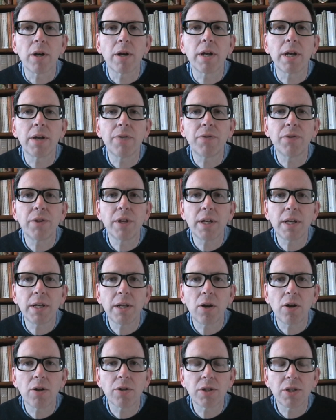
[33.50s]
in the
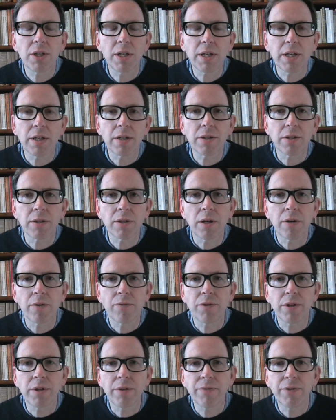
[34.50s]
last years
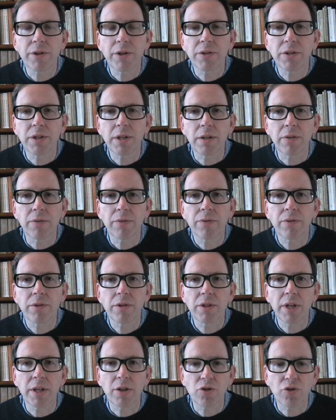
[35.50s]
of the 13th
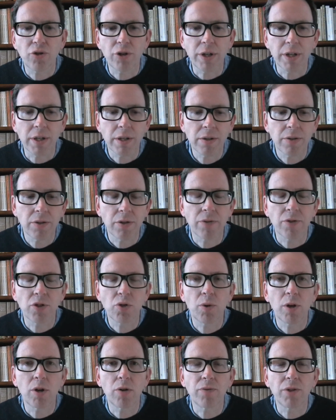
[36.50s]
century, sort of
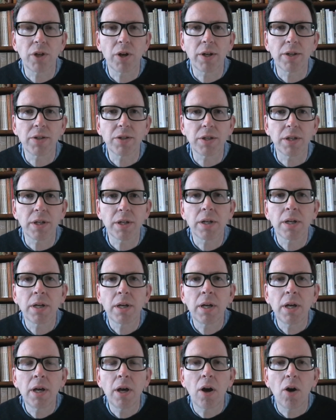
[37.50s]
1290
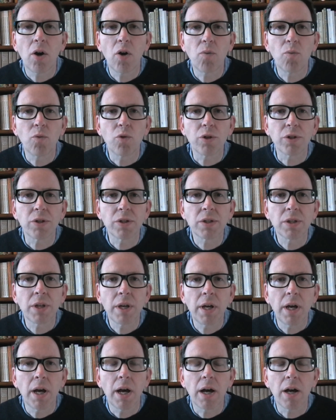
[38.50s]
onwards,
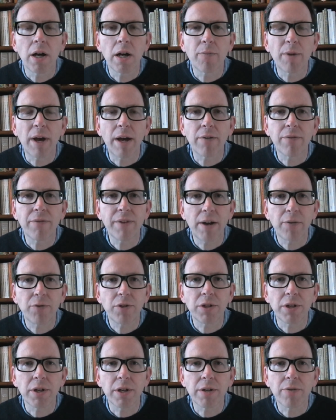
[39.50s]
and
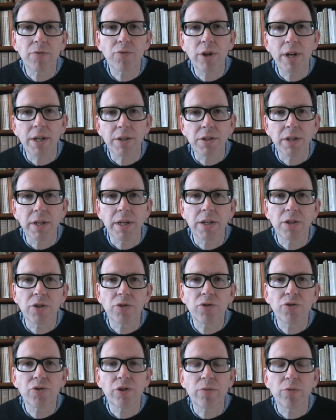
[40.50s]
founded a great
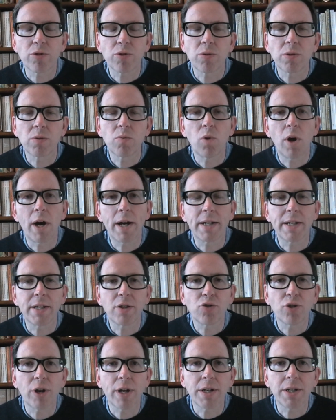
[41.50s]
industry which was widely
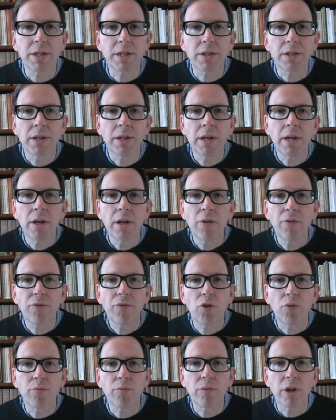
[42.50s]
traded
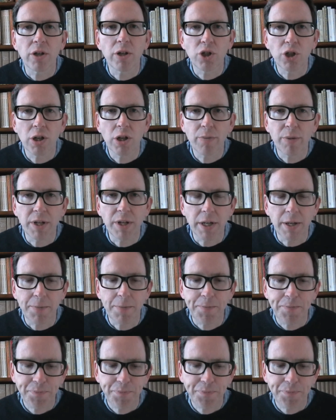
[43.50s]
from Germany.